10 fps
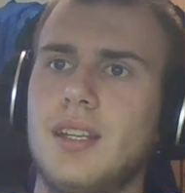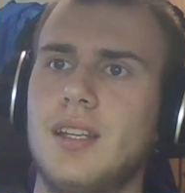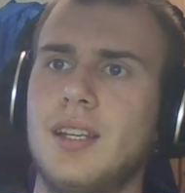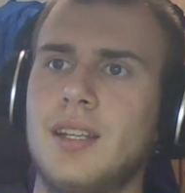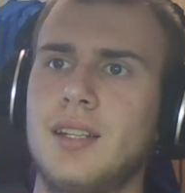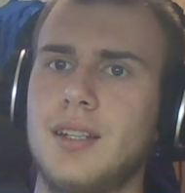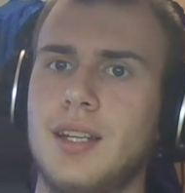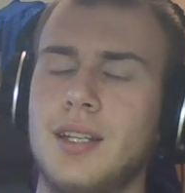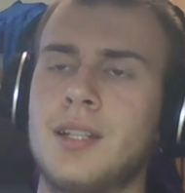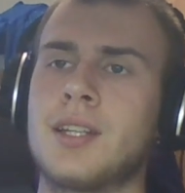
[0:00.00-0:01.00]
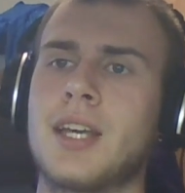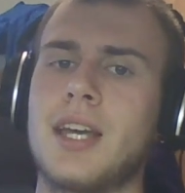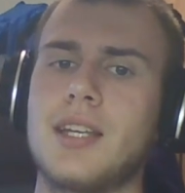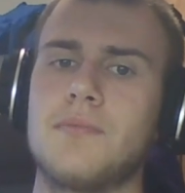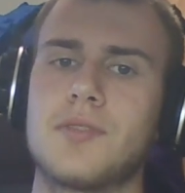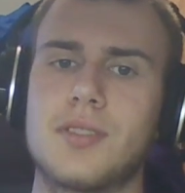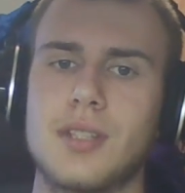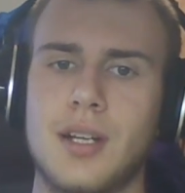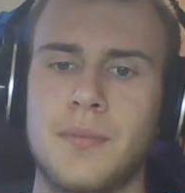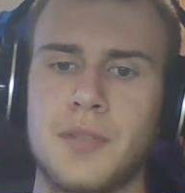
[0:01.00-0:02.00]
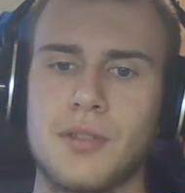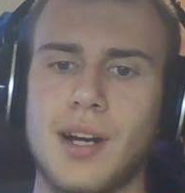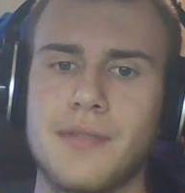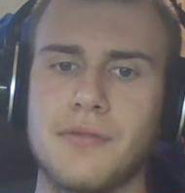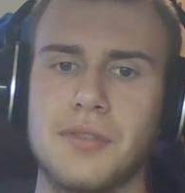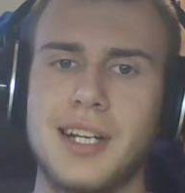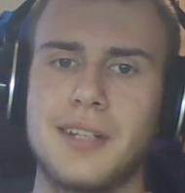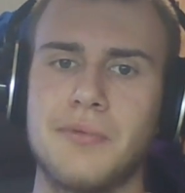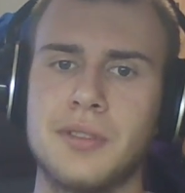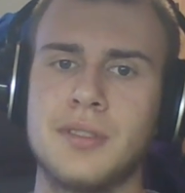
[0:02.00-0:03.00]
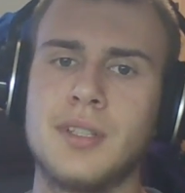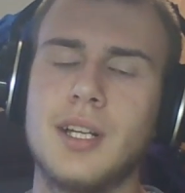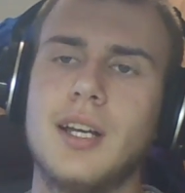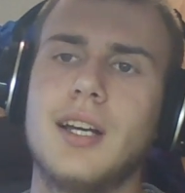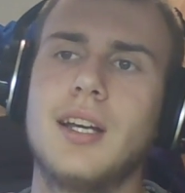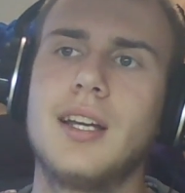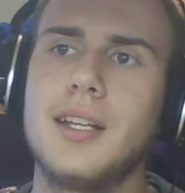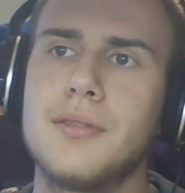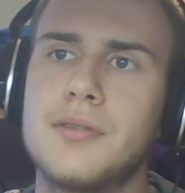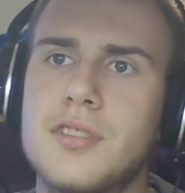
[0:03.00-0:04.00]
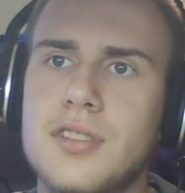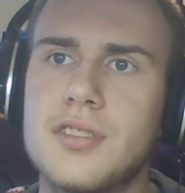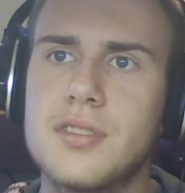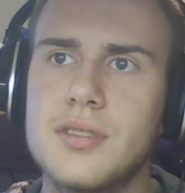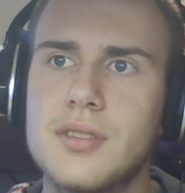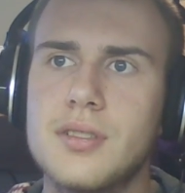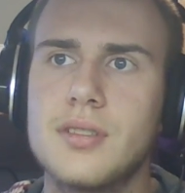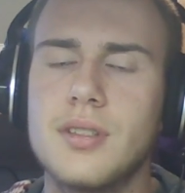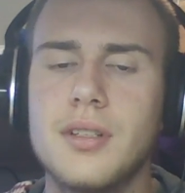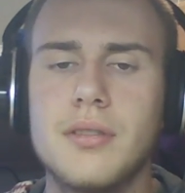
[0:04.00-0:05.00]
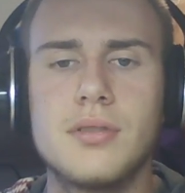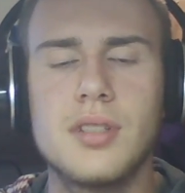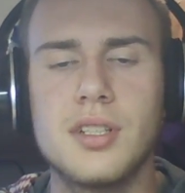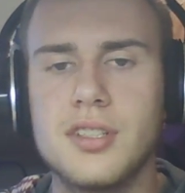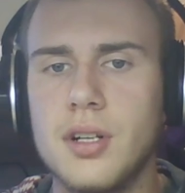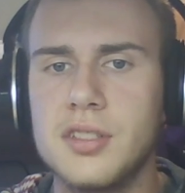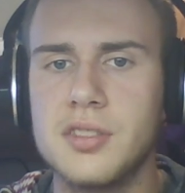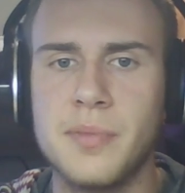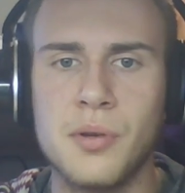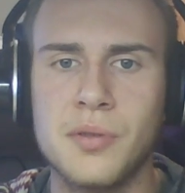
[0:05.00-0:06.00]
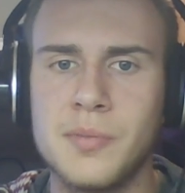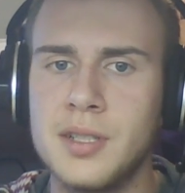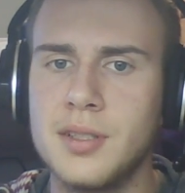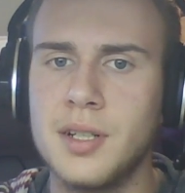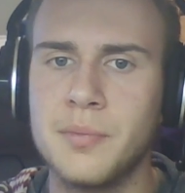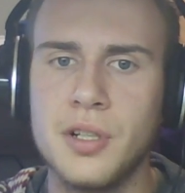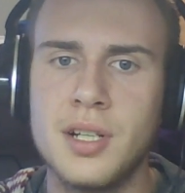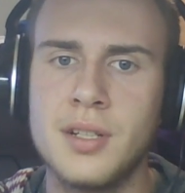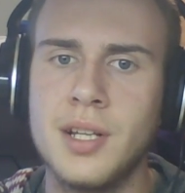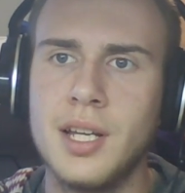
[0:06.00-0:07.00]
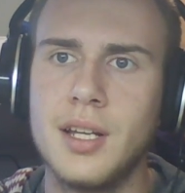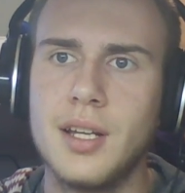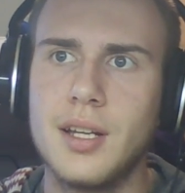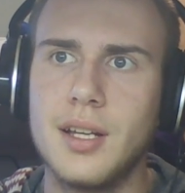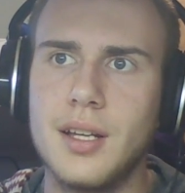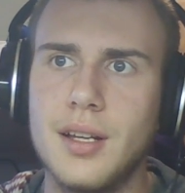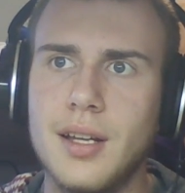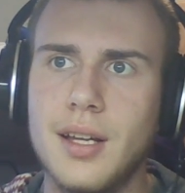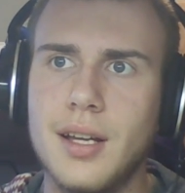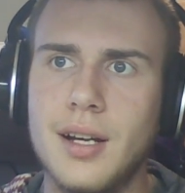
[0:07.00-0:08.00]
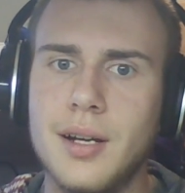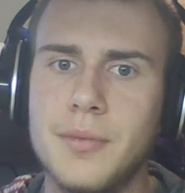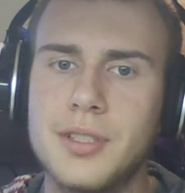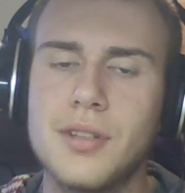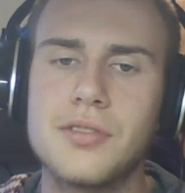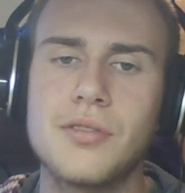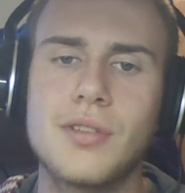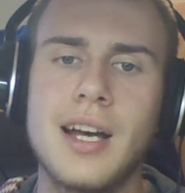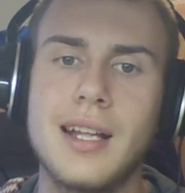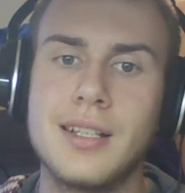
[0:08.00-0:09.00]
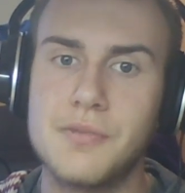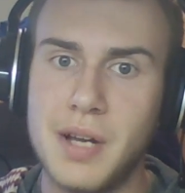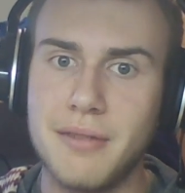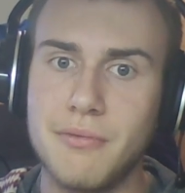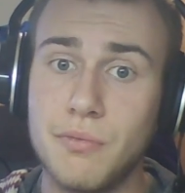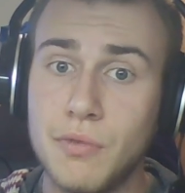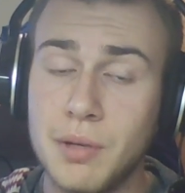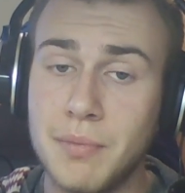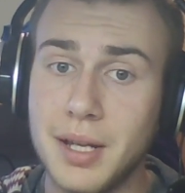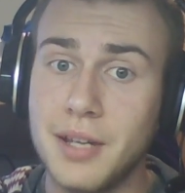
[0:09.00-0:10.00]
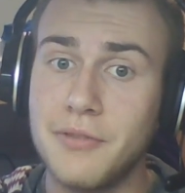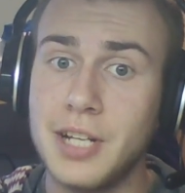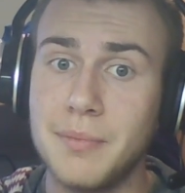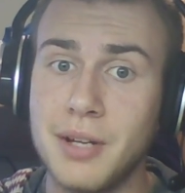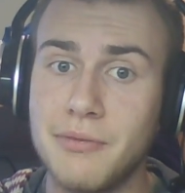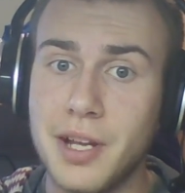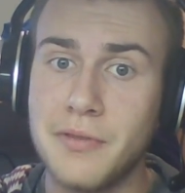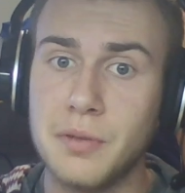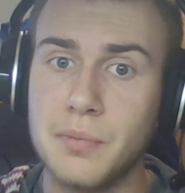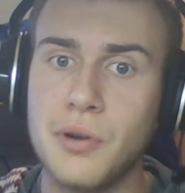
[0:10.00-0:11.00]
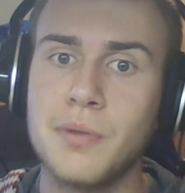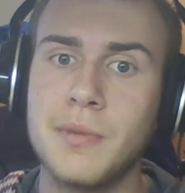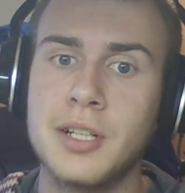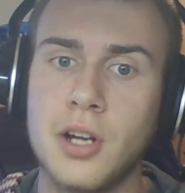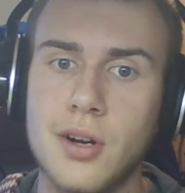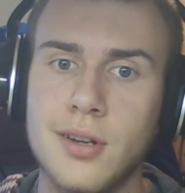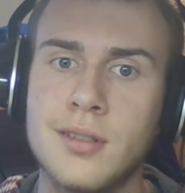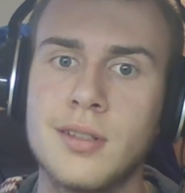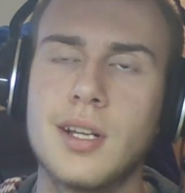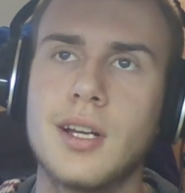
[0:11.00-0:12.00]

and in the games, your rival had one. It was just, it was such an awesome Pokemon, Umbreon. It's also got, it's my one of my, if not my favorite Pokemon card.